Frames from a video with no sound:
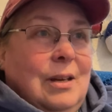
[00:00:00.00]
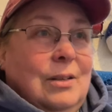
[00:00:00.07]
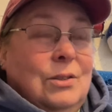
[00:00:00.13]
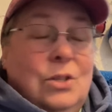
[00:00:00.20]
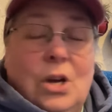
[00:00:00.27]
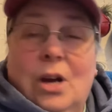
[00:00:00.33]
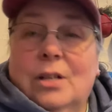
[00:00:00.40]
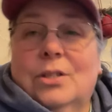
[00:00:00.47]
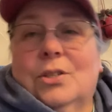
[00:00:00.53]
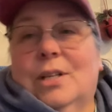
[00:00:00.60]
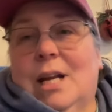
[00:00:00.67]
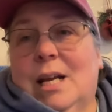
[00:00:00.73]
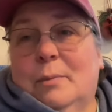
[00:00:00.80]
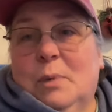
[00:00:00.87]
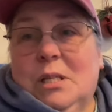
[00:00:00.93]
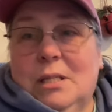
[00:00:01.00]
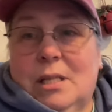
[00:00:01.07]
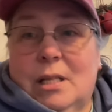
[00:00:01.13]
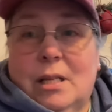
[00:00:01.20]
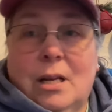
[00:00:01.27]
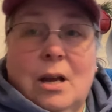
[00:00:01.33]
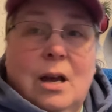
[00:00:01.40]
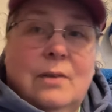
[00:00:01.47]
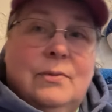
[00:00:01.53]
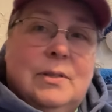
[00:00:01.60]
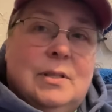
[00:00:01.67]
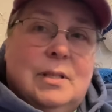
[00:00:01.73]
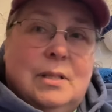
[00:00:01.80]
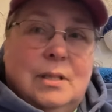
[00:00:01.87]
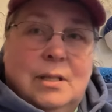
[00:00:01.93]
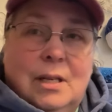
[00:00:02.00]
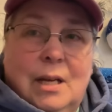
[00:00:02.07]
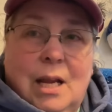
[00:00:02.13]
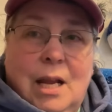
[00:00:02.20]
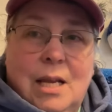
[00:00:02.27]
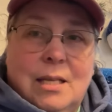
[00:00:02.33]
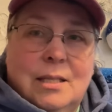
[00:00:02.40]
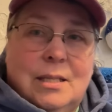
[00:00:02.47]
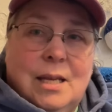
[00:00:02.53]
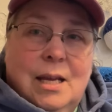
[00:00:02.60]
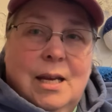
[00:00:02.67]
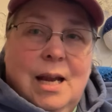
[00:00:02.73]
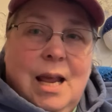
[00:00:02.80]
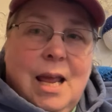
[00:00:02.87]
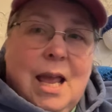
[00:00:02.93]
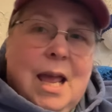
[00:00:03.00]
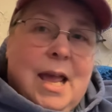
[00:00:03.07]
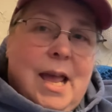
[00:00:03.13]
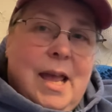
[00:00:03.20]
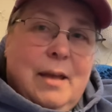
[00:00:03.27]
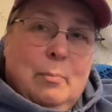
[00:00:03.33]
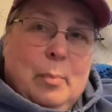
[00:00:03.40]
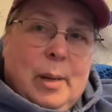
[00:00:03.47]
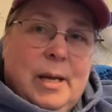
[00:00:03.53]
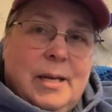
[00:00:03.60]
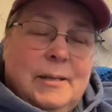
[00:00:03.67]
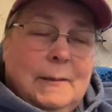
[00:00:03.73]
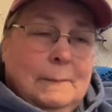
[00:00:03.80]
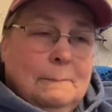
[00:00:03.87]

doctor came into the office and he said, Hey, bud,